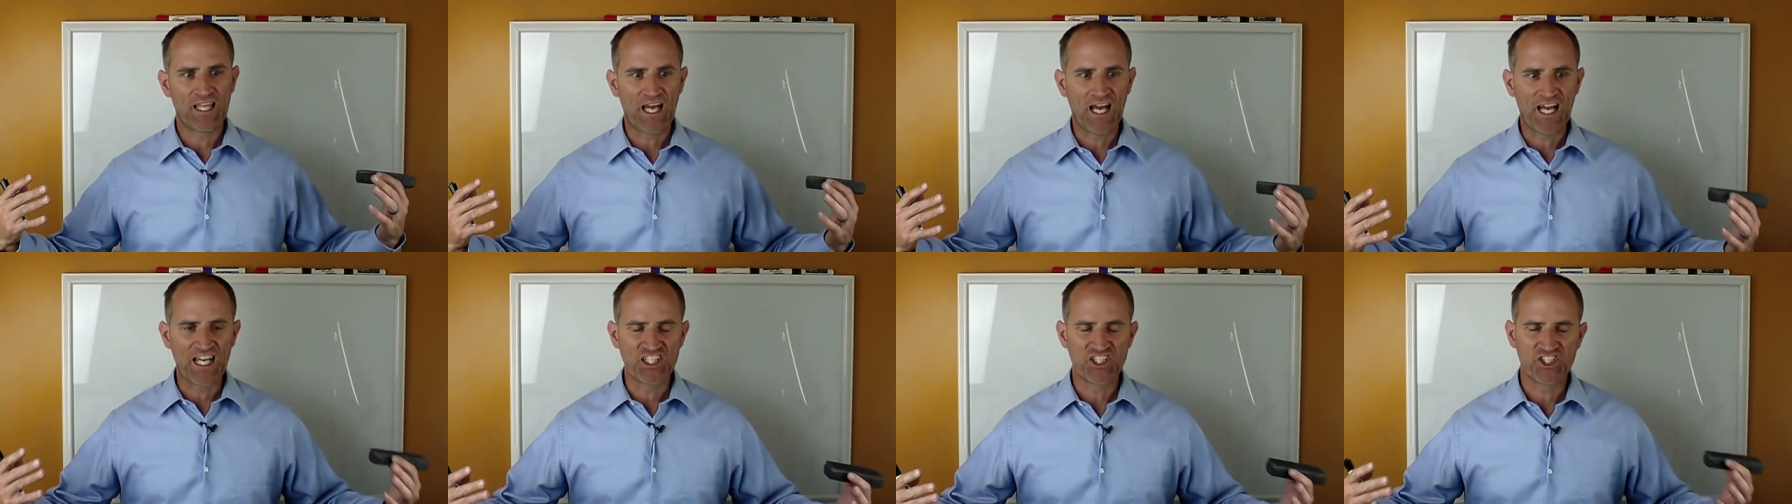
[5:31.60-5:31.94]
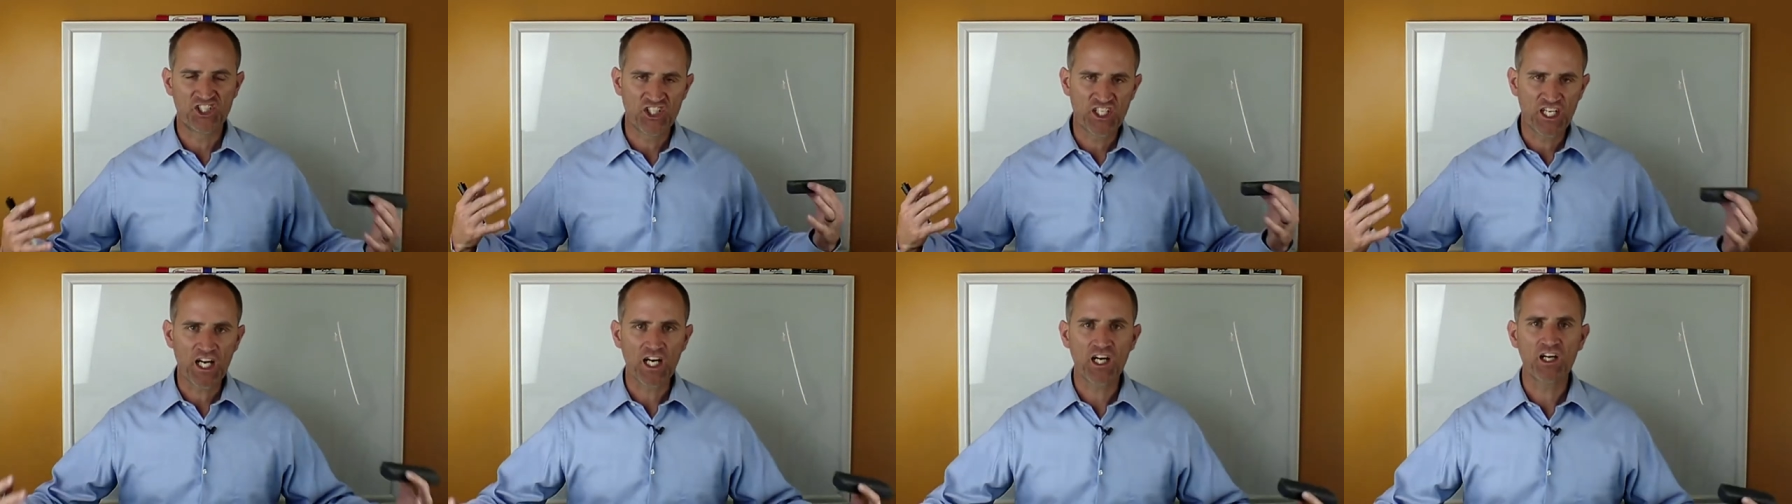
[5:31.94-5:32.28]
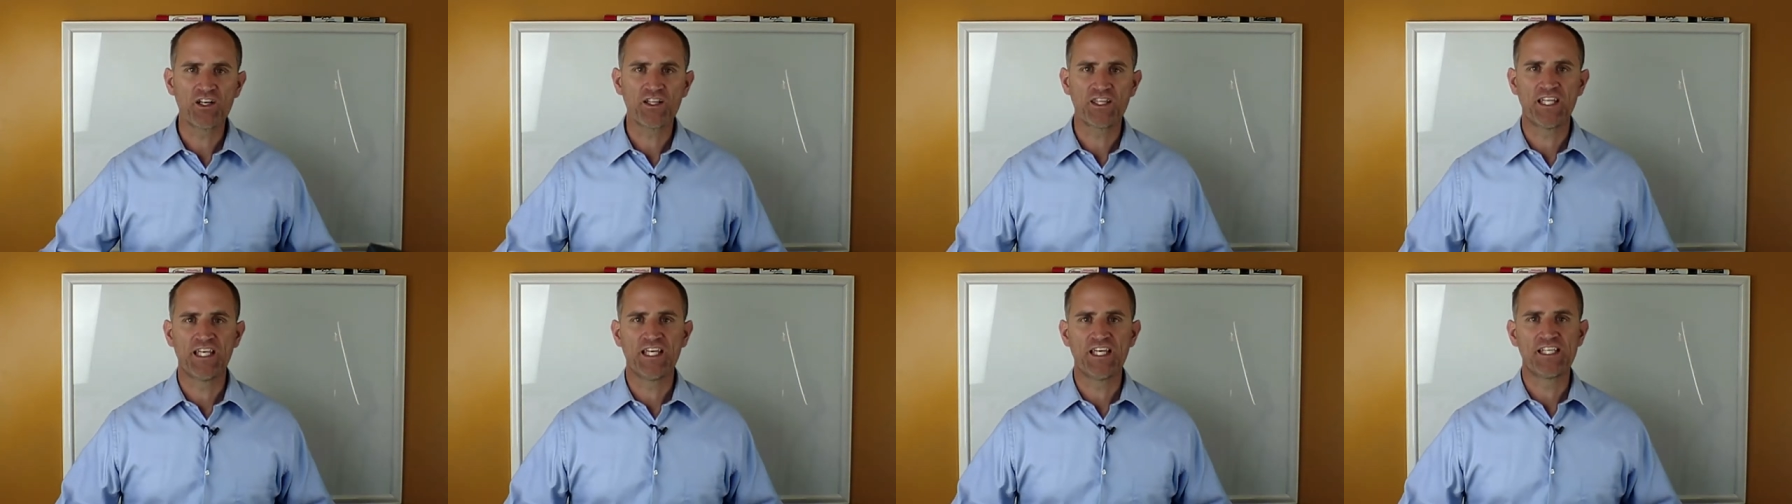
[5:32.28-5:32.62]
I
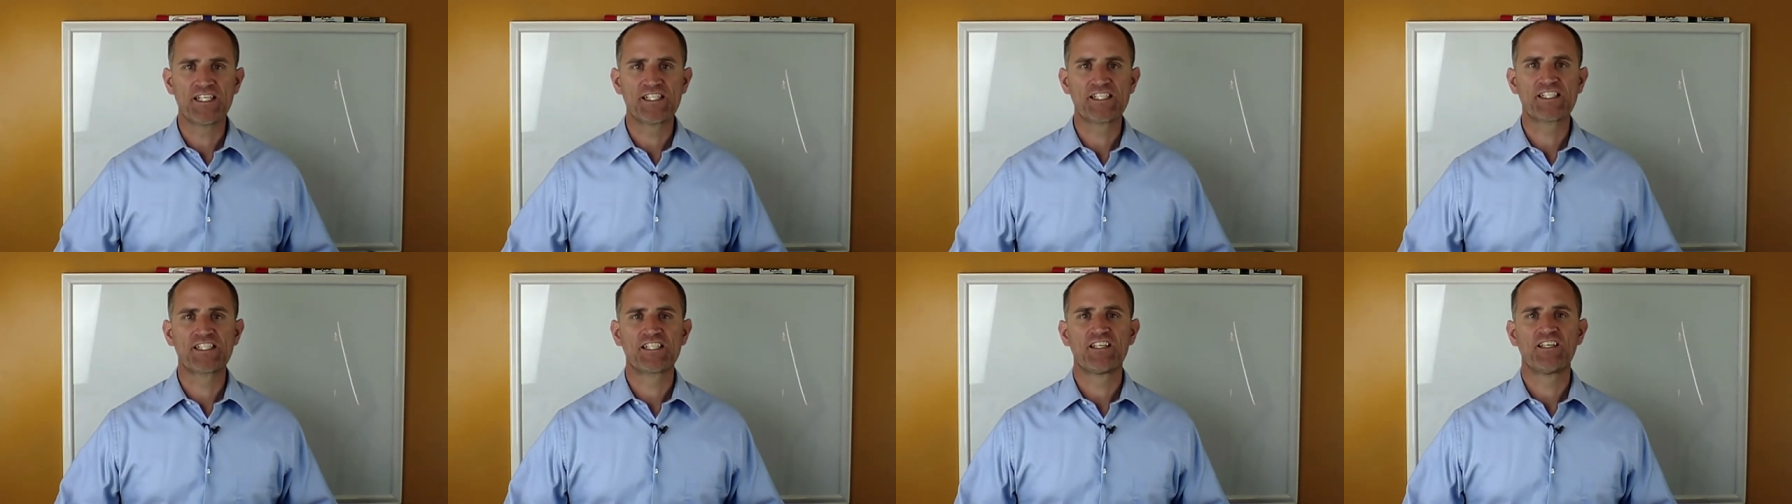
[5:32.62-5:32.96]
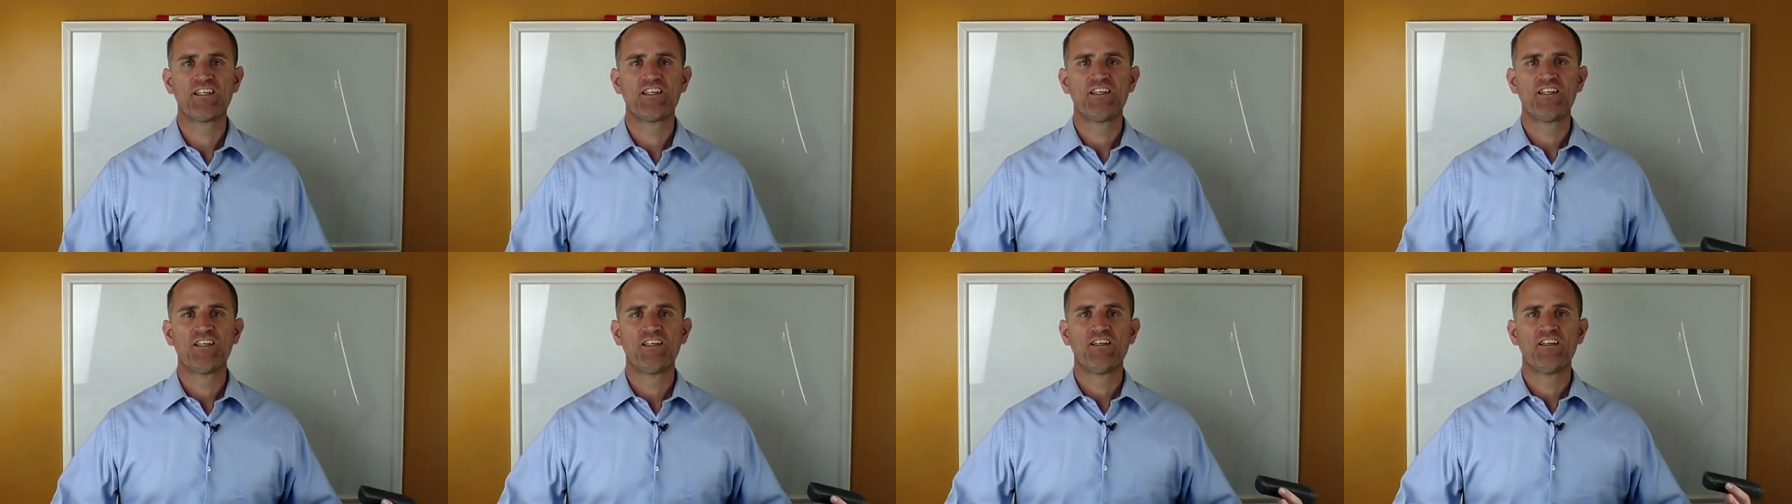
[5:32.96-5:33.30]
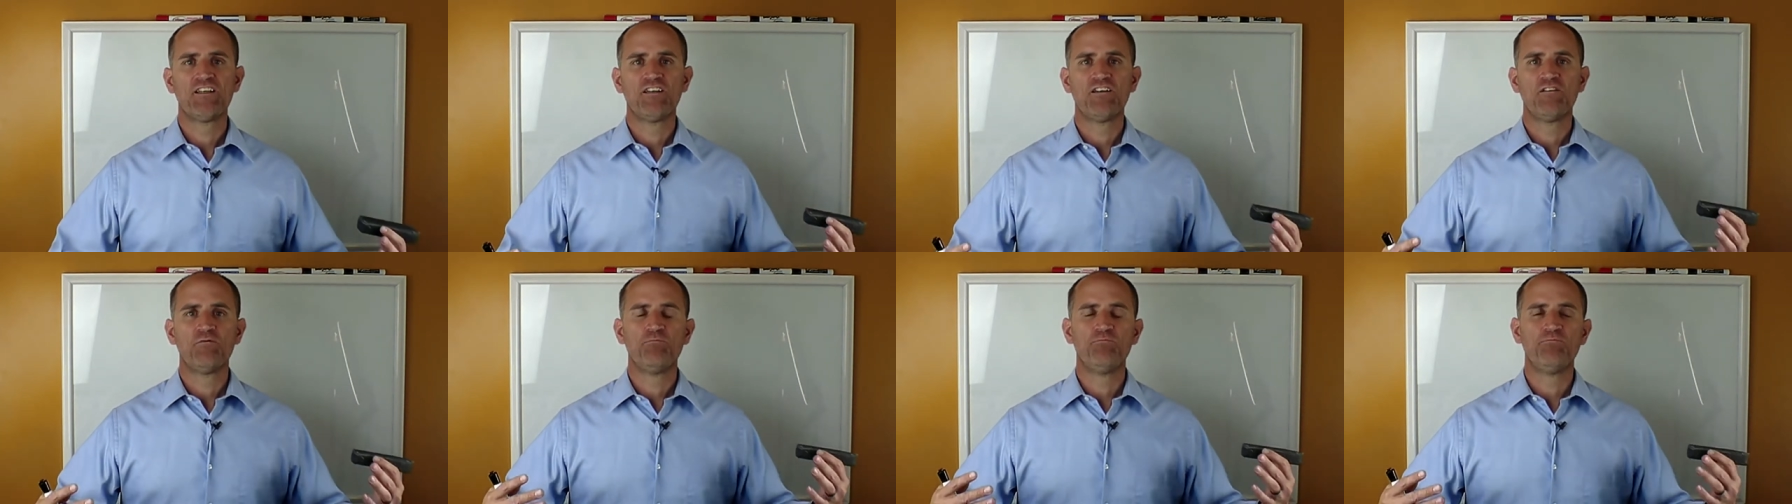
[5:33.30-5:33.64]
share this
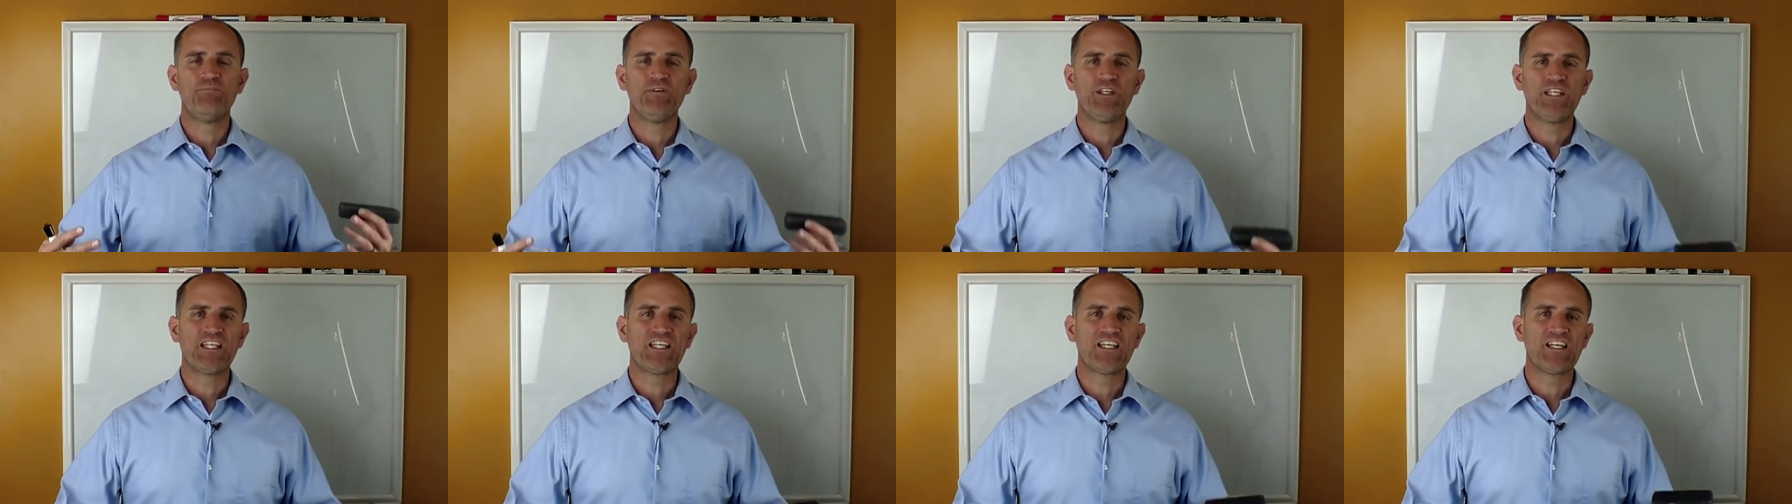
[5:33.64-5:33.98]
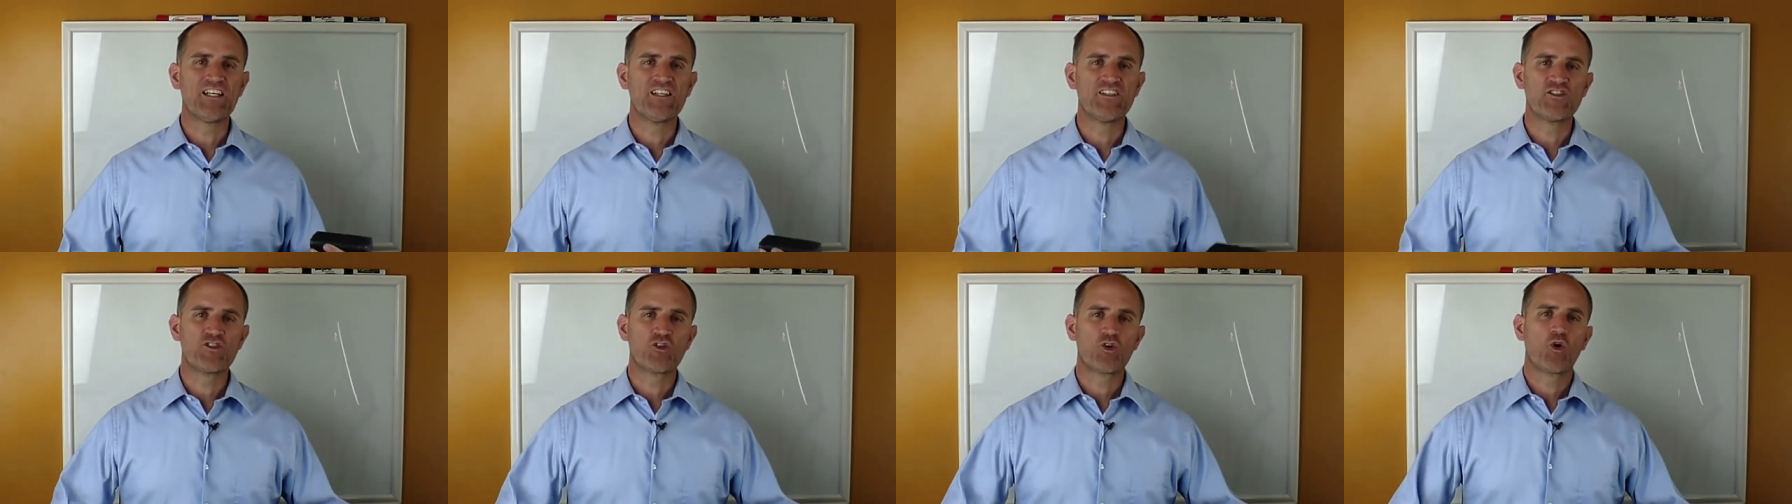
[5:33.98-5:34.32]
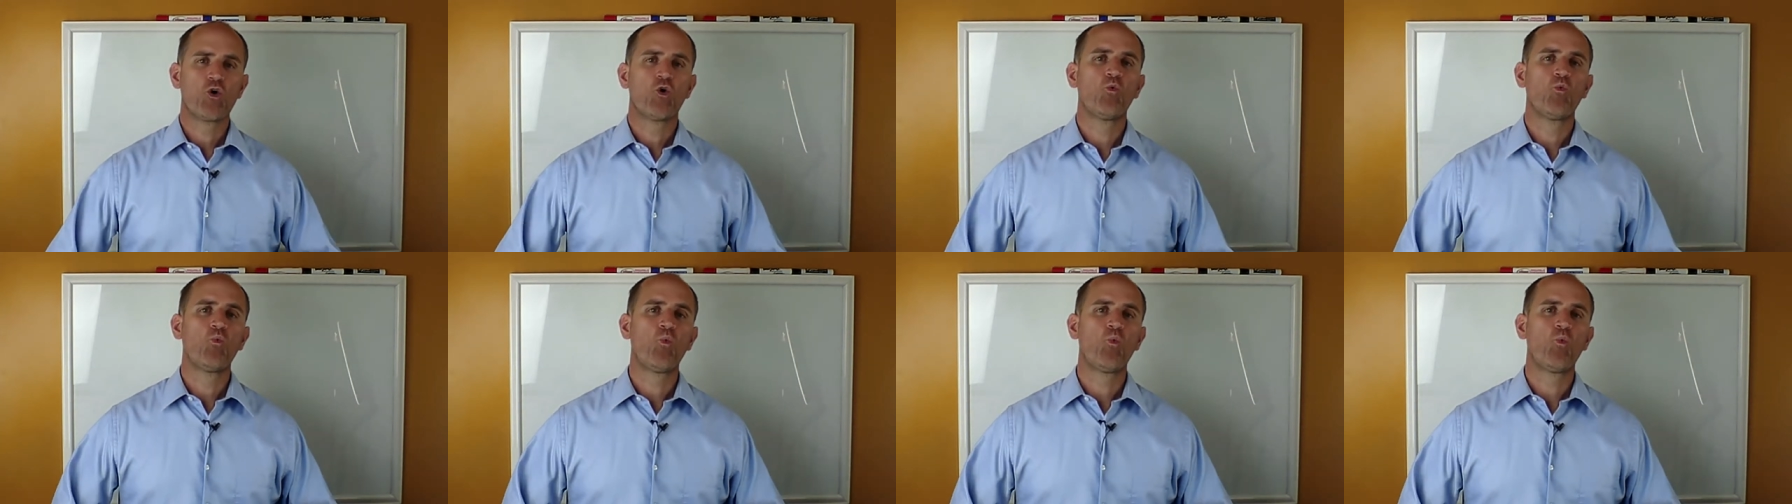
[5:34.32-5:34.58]
because